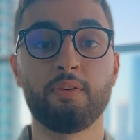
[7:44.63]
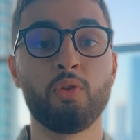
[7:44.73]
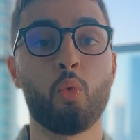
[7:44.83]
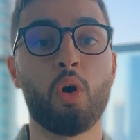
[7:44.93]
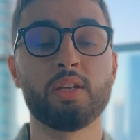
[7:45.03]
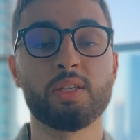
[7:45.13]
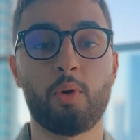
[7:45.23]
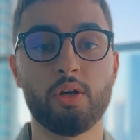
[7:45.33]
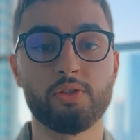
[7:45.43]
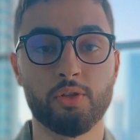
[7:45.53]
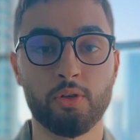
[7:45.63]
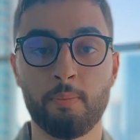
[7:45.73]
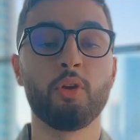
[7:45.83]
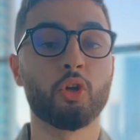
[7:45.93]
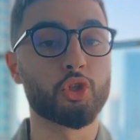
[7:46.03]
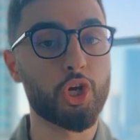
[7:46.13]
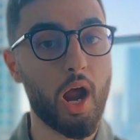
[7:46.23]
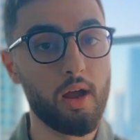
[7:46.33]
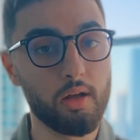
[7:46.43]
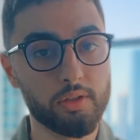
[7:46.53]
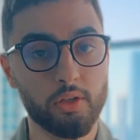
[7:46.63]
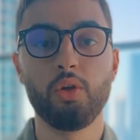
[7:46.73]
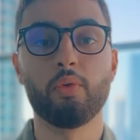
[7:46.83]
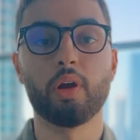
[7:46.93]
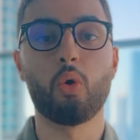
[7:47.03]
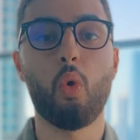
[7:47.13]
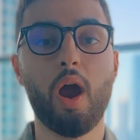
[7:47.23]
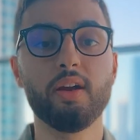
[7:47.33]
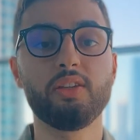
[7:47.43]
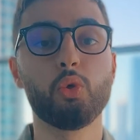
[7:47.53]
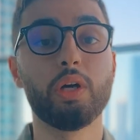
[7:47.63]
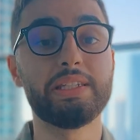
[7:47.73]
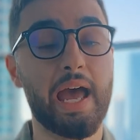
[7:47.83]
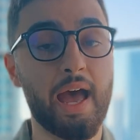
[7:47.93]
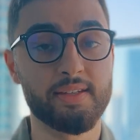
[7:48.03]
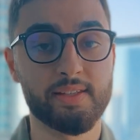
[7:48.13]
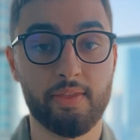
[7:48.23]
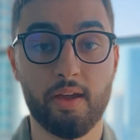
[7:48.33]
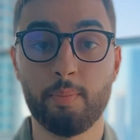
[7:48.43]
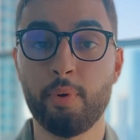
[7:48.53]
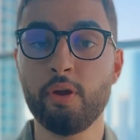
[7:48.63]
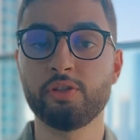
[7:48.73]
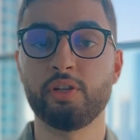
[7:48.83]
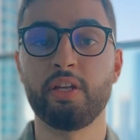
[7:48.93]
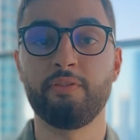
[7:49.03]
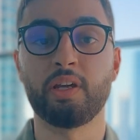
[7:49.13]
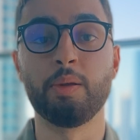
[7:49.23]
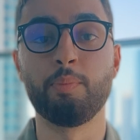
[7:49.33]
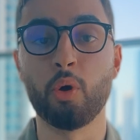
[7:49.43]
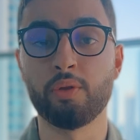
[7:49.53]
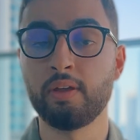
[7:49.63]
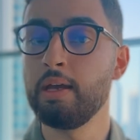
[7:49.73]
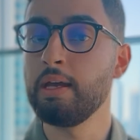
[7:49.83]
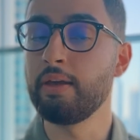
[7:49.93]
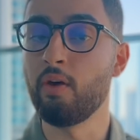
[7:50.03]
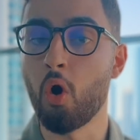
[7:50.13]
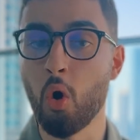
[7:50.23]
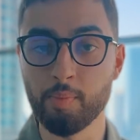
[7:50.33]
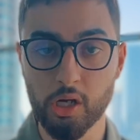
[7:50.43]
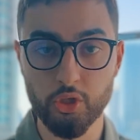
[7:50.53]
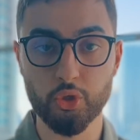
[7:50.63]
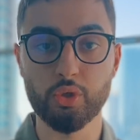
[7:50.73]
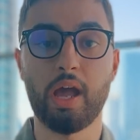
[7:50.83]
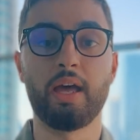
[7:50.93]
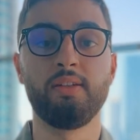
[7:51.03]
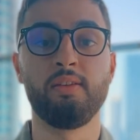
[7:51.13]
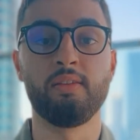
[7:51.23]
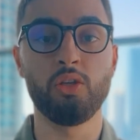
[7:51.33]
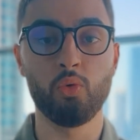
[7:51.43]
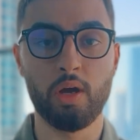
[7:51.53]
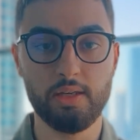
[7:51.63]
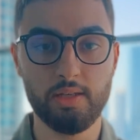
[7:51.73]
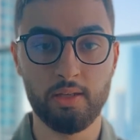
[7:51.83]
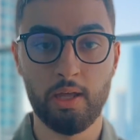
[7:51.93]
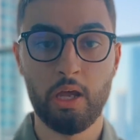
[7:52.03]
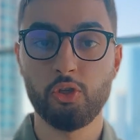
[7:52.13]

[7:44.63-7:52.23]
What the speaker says: If you want to sponsor your child, you're required to attest their birth certificate, both in the home country and in the UAE.